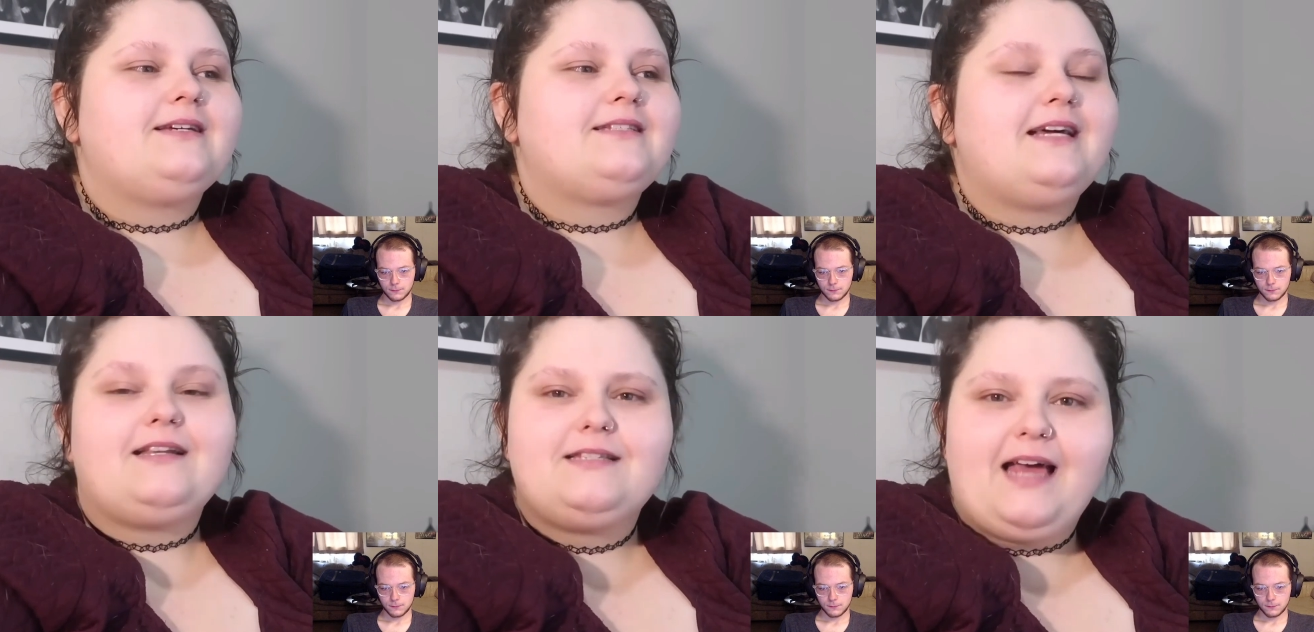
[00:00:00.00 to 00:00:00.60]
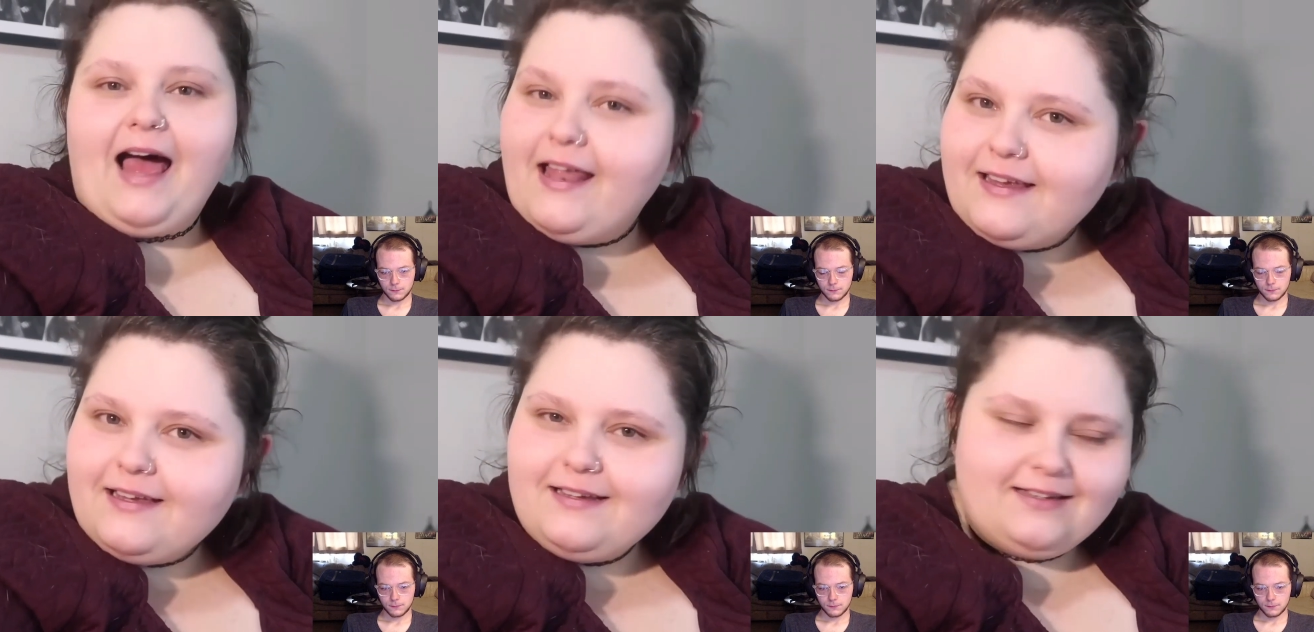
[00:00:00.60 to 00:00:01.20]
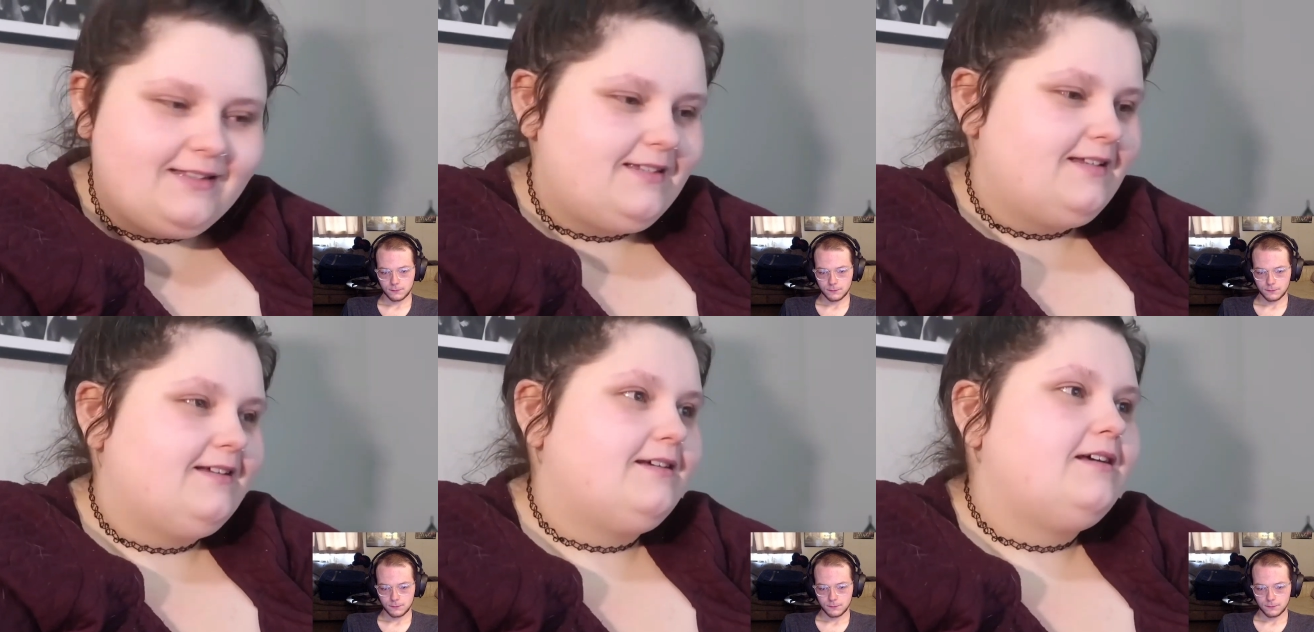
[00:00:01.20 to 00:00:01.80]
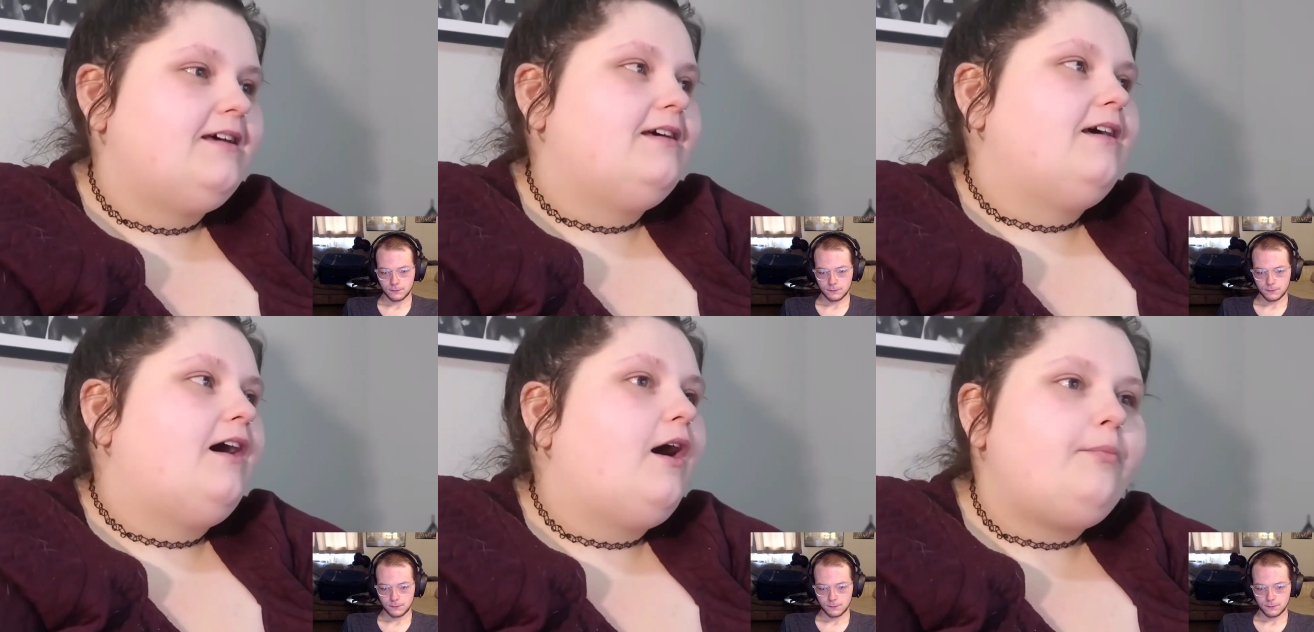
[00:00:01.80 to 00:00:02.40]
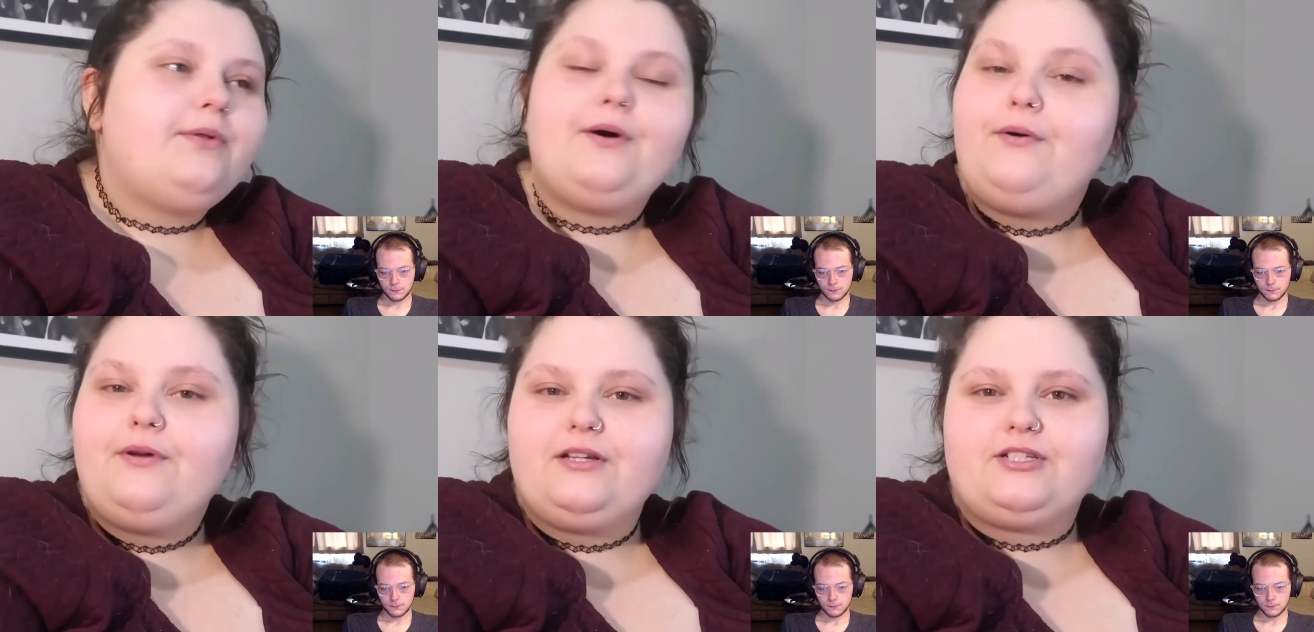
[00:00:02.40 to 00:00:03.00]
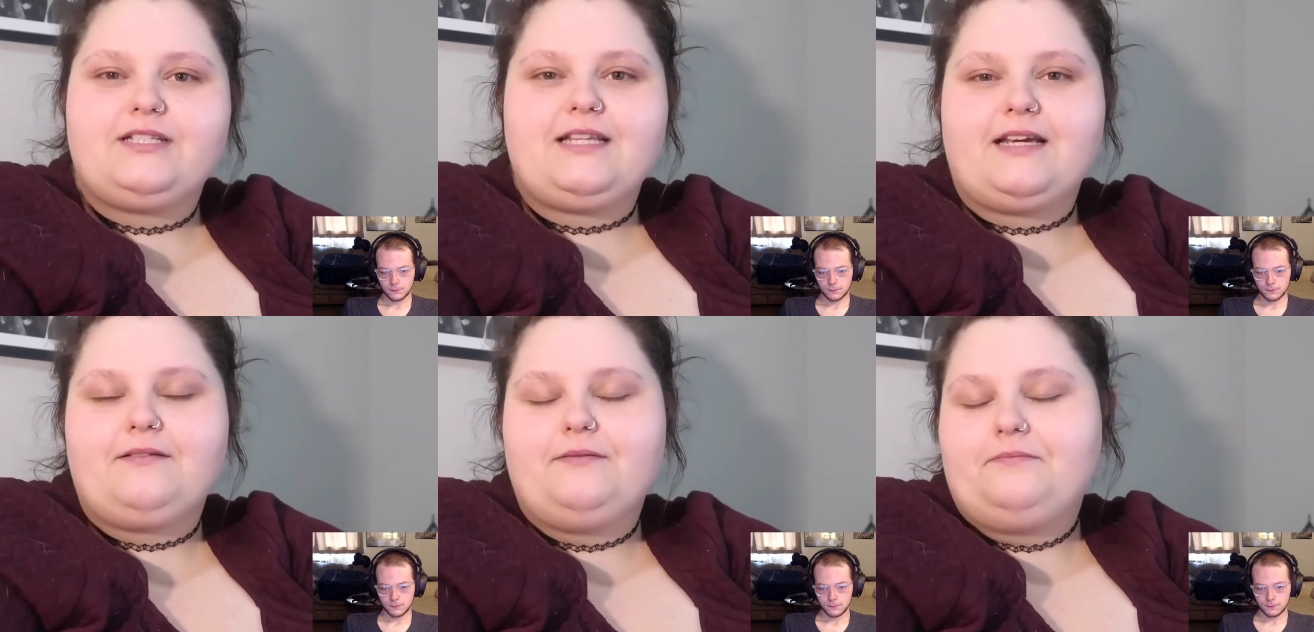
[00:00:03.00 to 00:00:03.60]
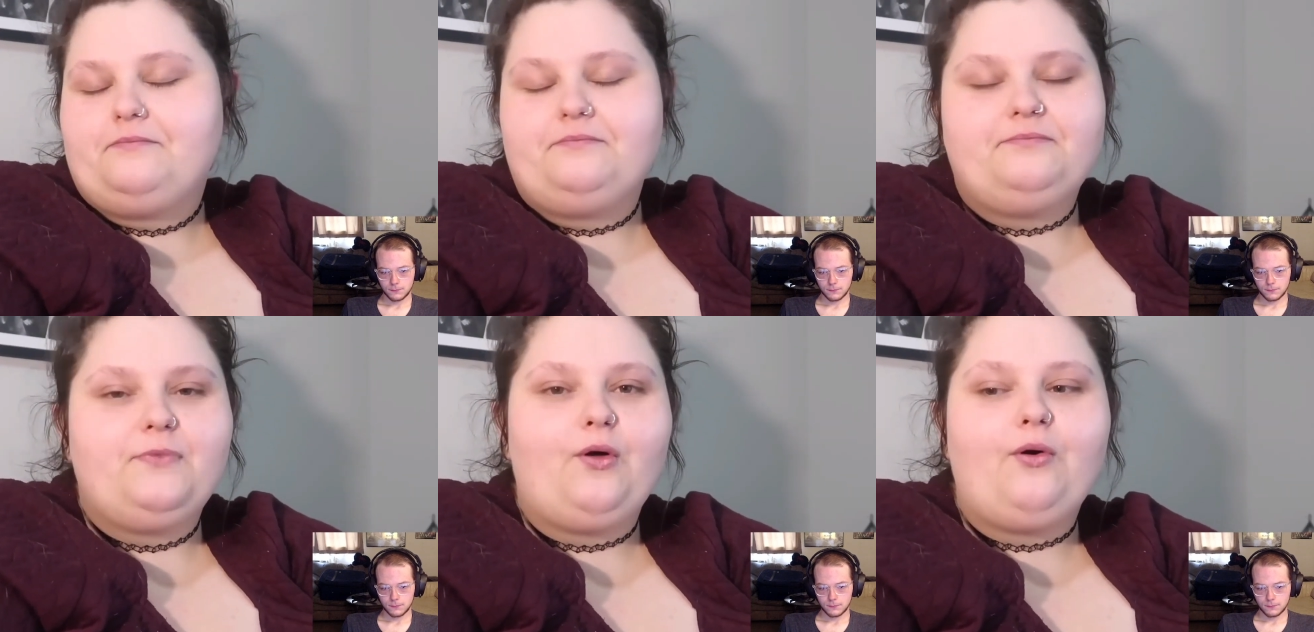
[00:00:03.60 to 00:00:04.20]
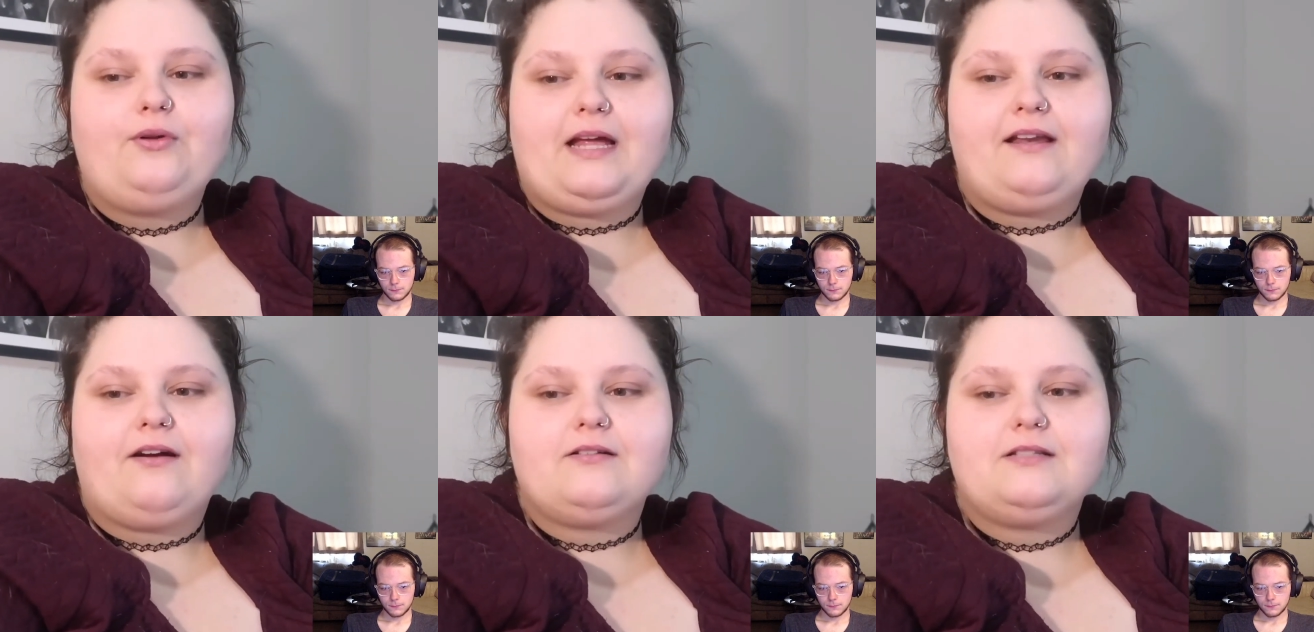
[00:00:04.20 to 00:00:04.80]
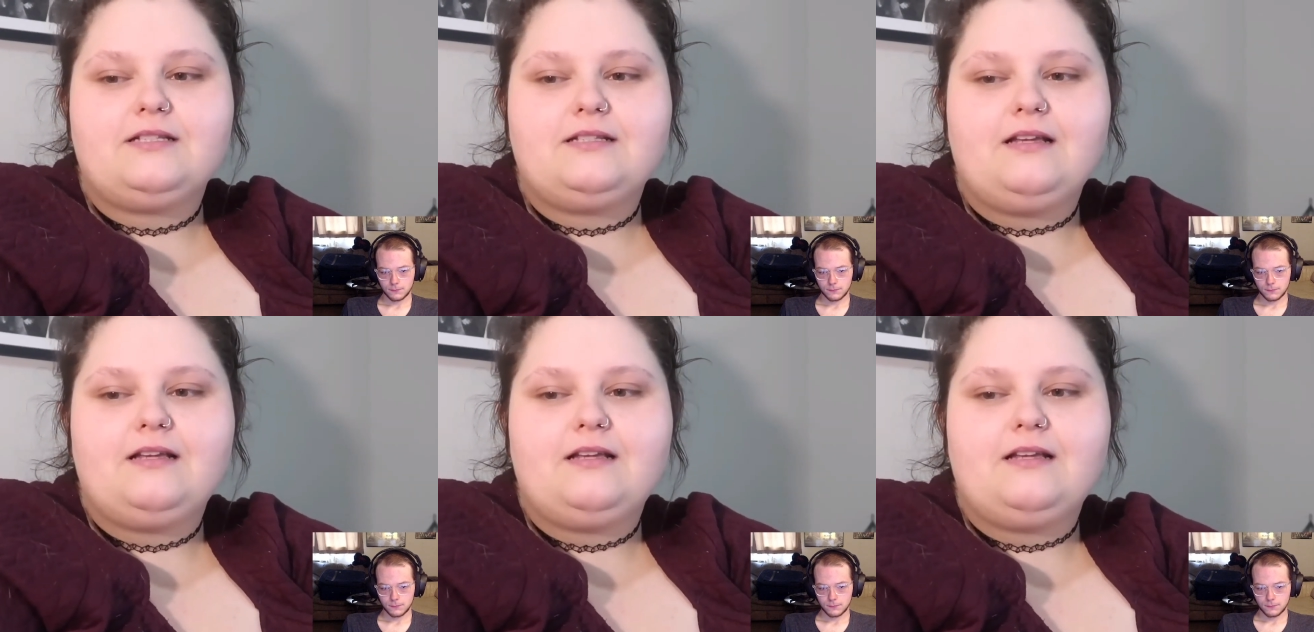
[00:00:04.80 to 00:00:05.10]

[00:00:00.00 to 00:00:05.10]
Speaker 1: excited to edit and to upload and just like the whole nine yards.